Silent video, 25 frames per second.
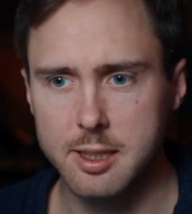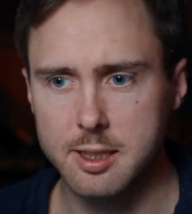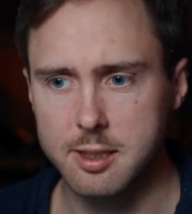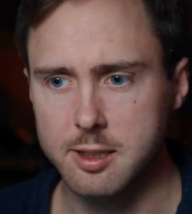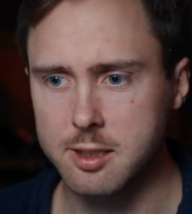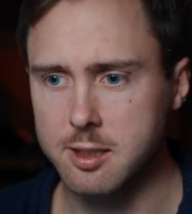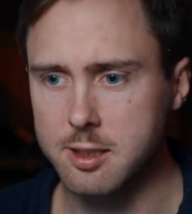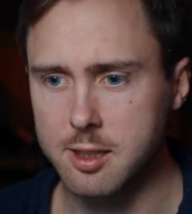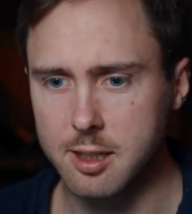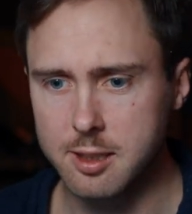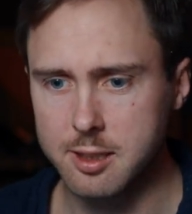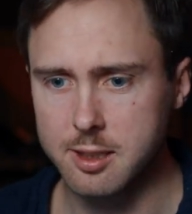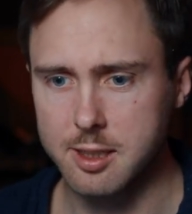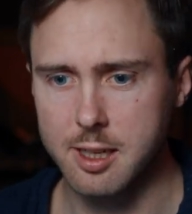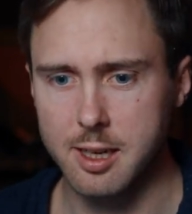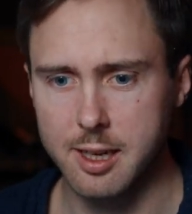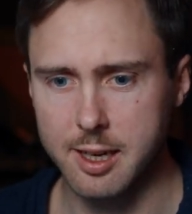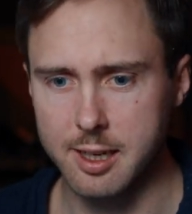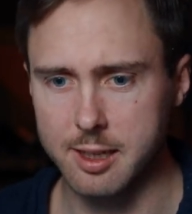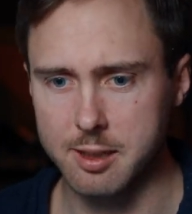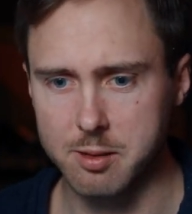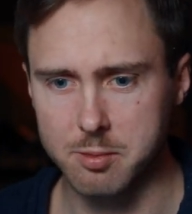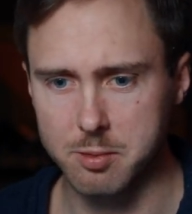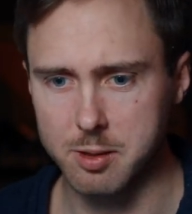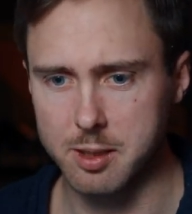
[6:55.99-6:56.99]
It's just
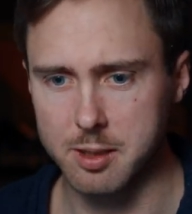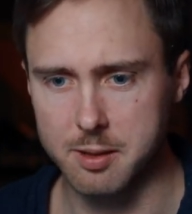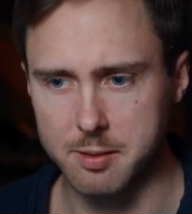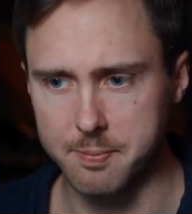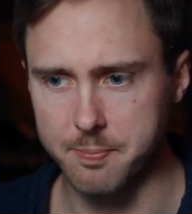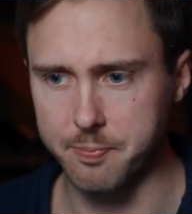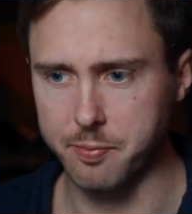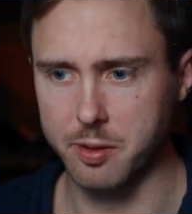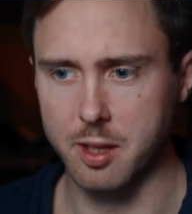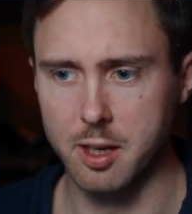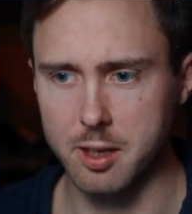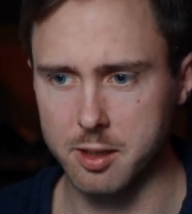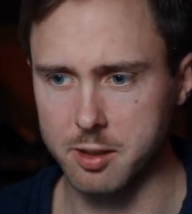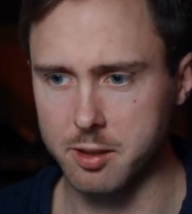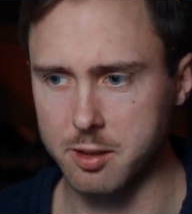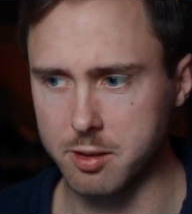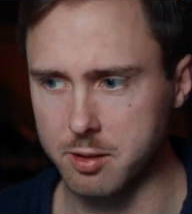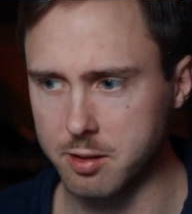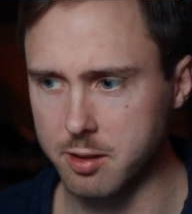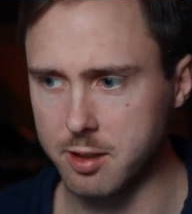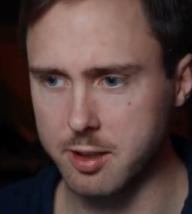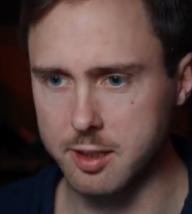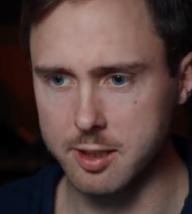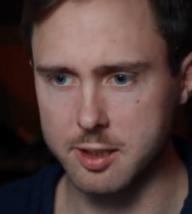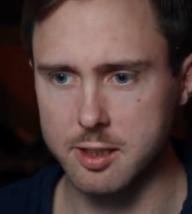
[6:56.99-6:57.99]
like when
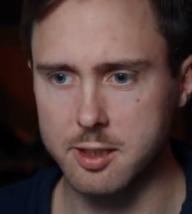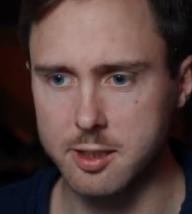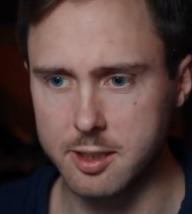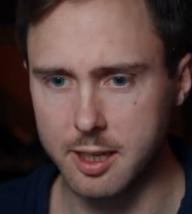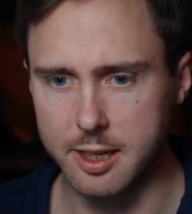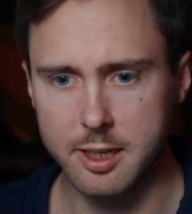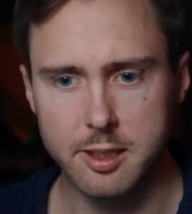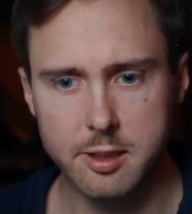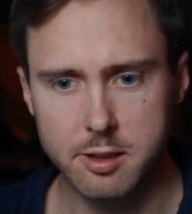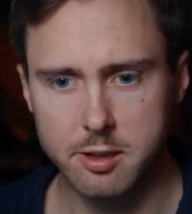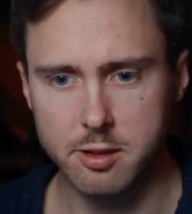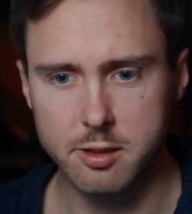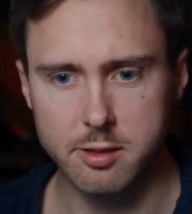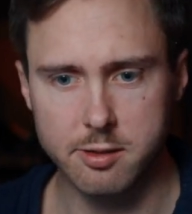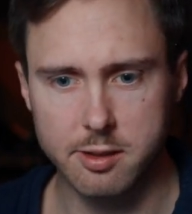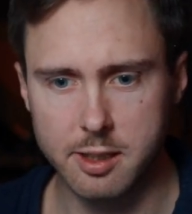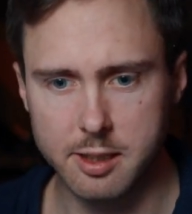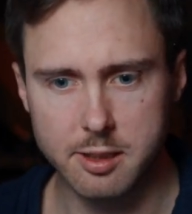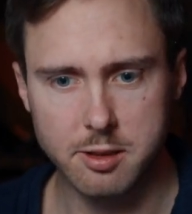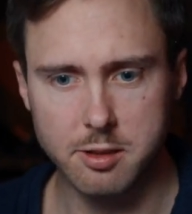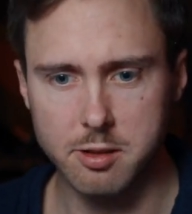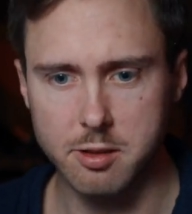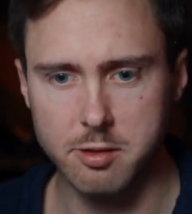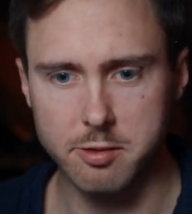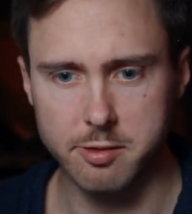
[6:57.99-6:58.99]
you're in danger,
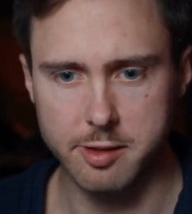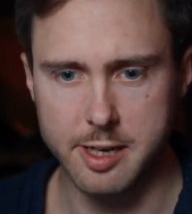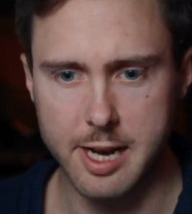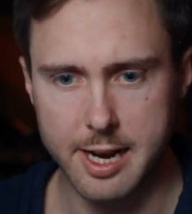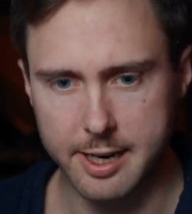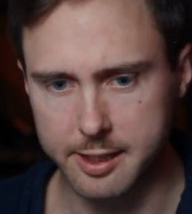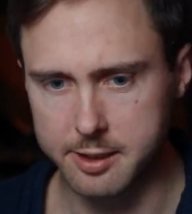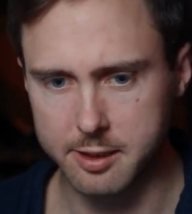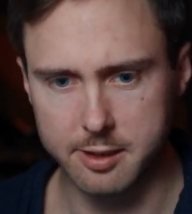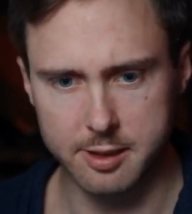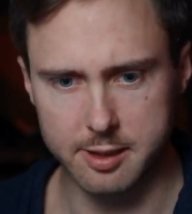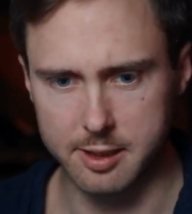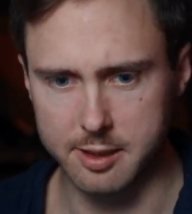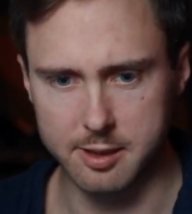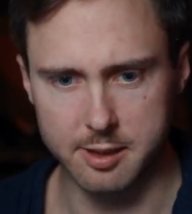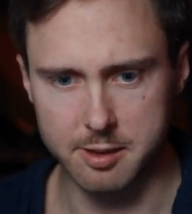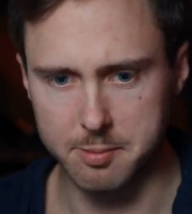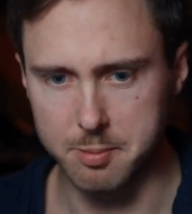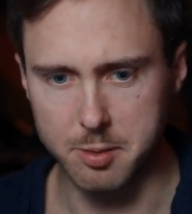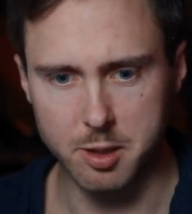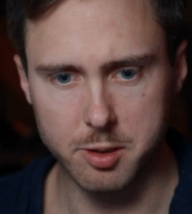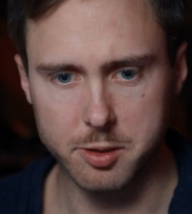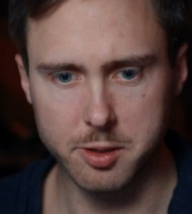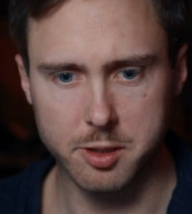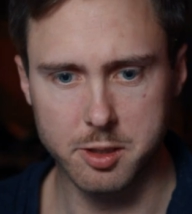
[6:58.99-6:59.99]
then you react in the
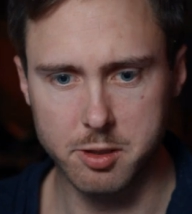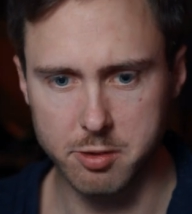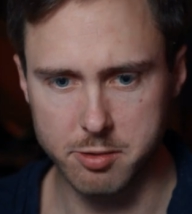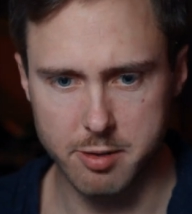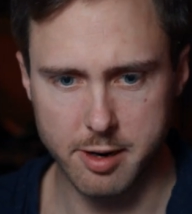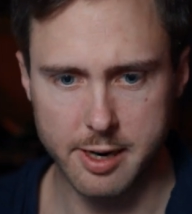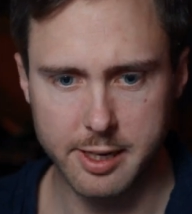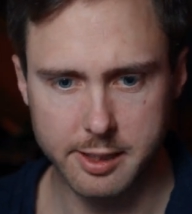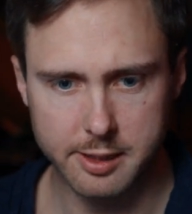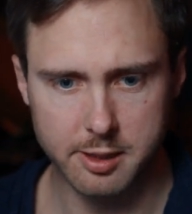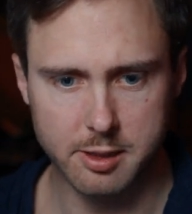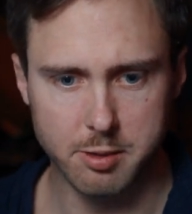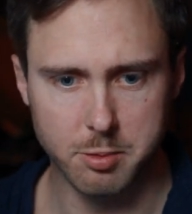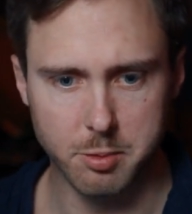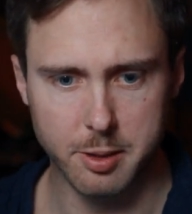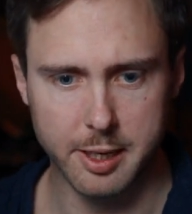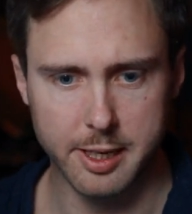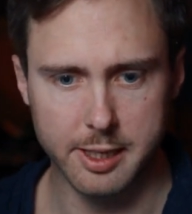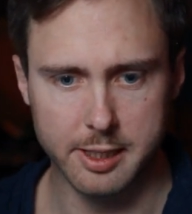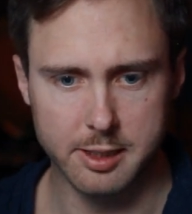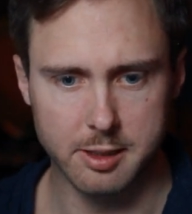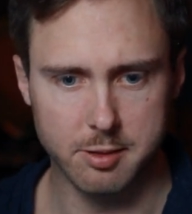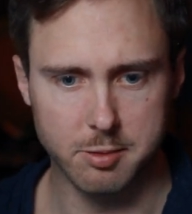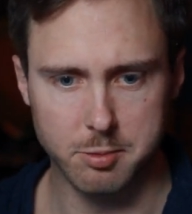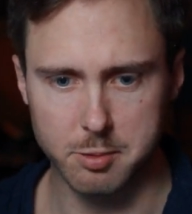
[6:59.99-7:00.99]
most crazy
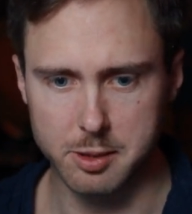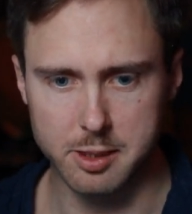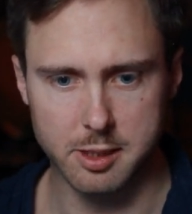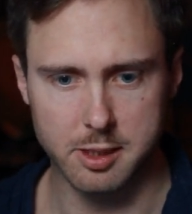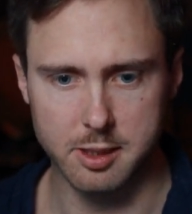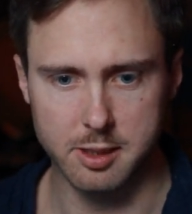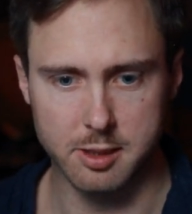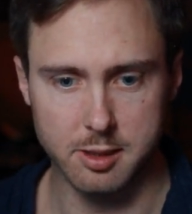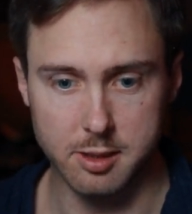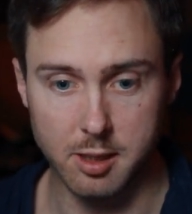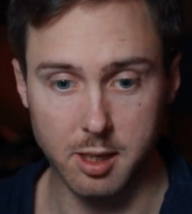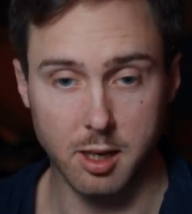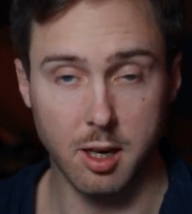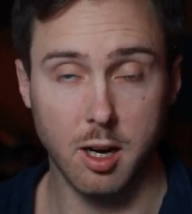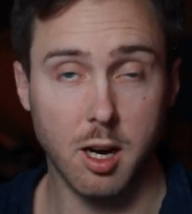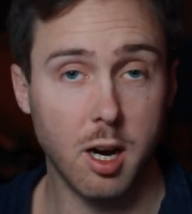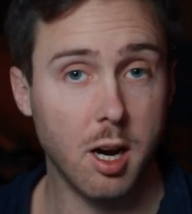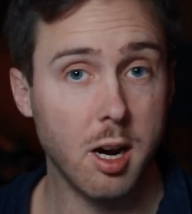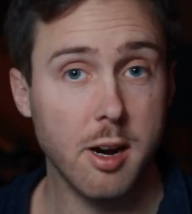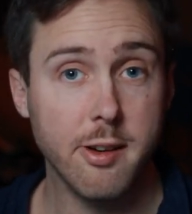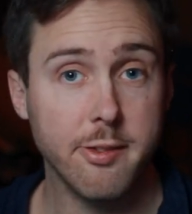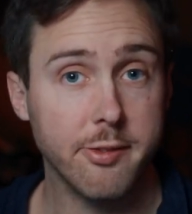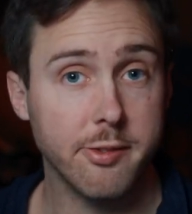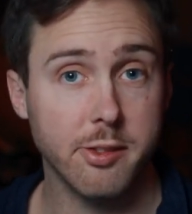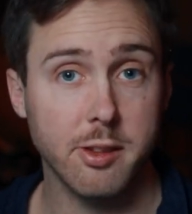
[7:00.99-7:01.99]
ways, which is
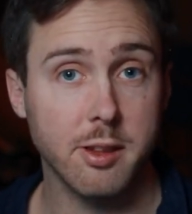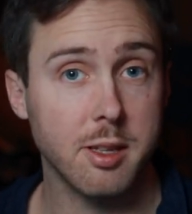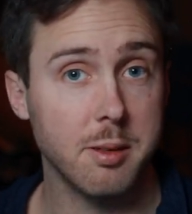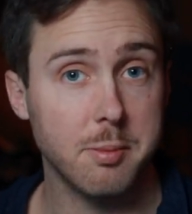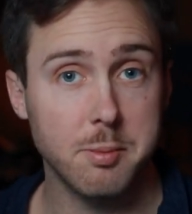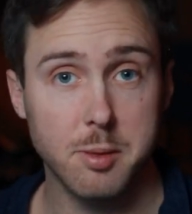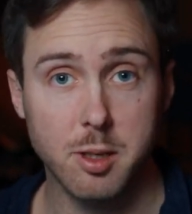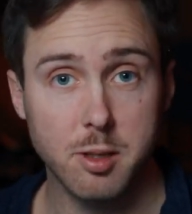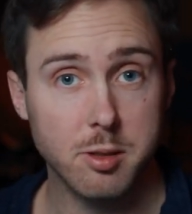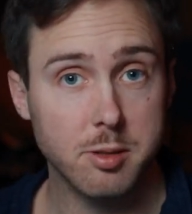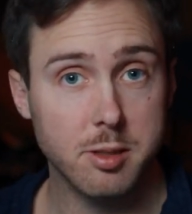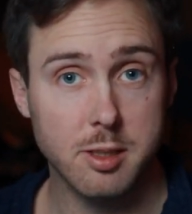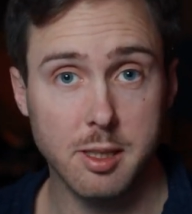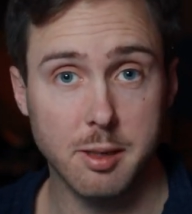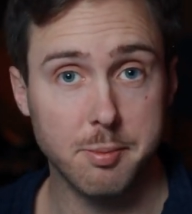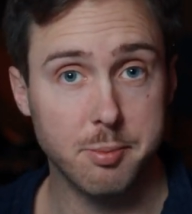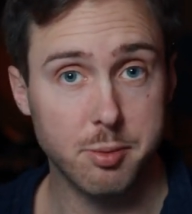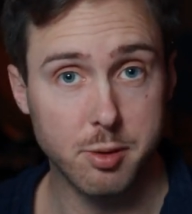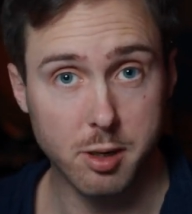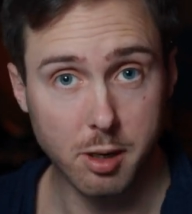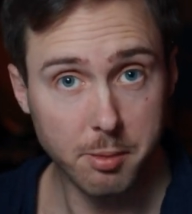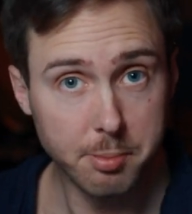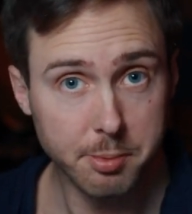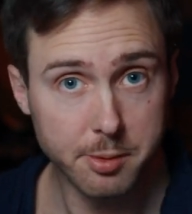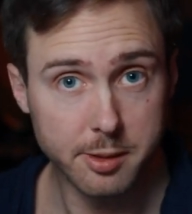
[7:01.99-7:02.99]
often the most
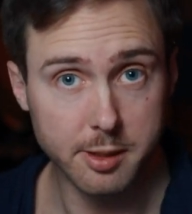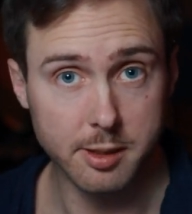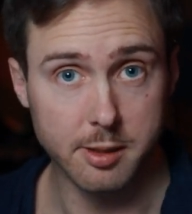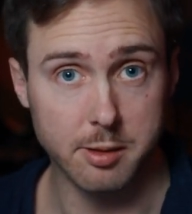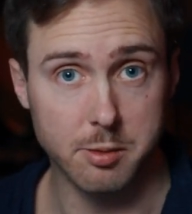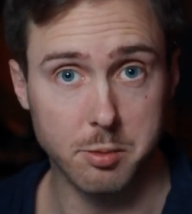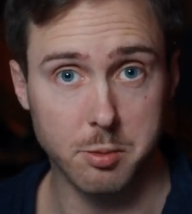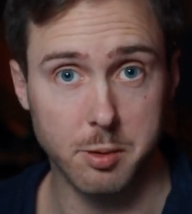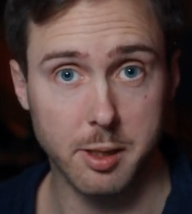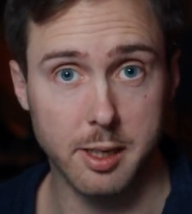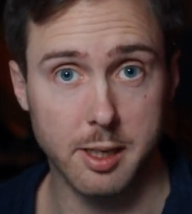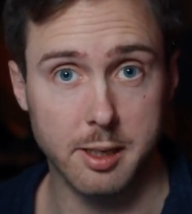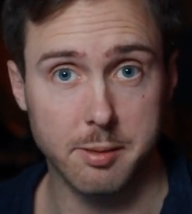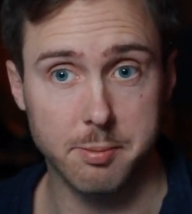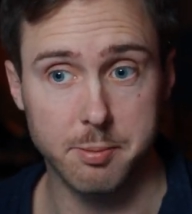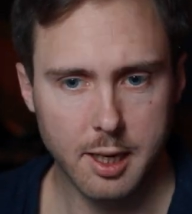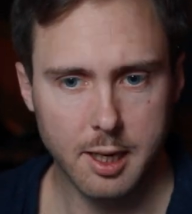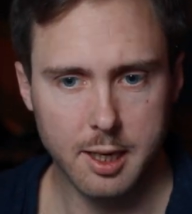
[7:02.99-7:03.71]
appropriate way.